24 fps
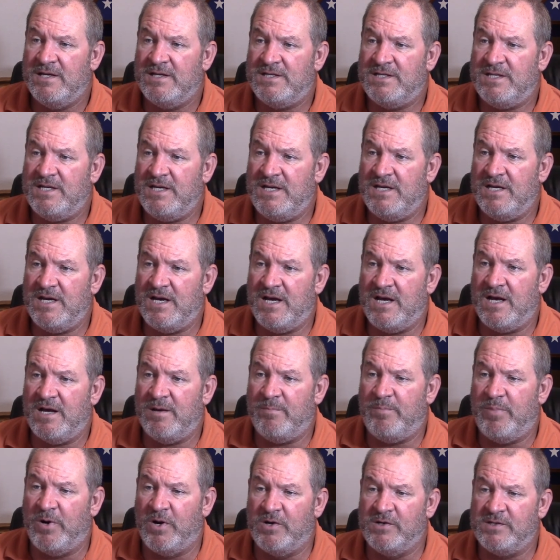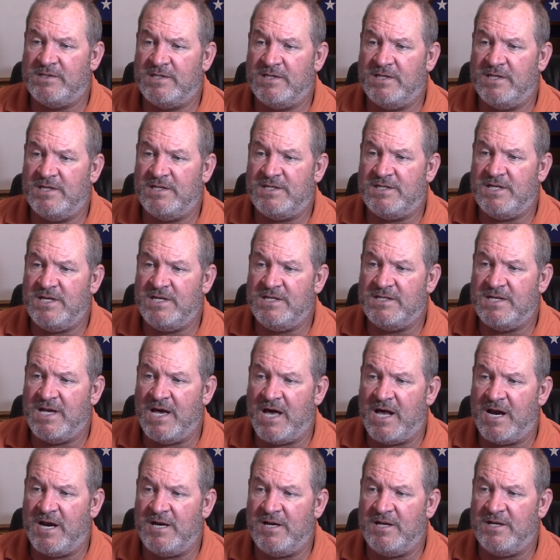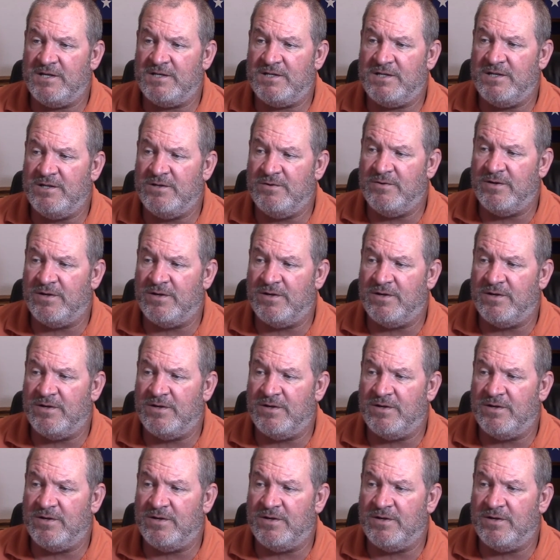She uh, posted that she's got an issue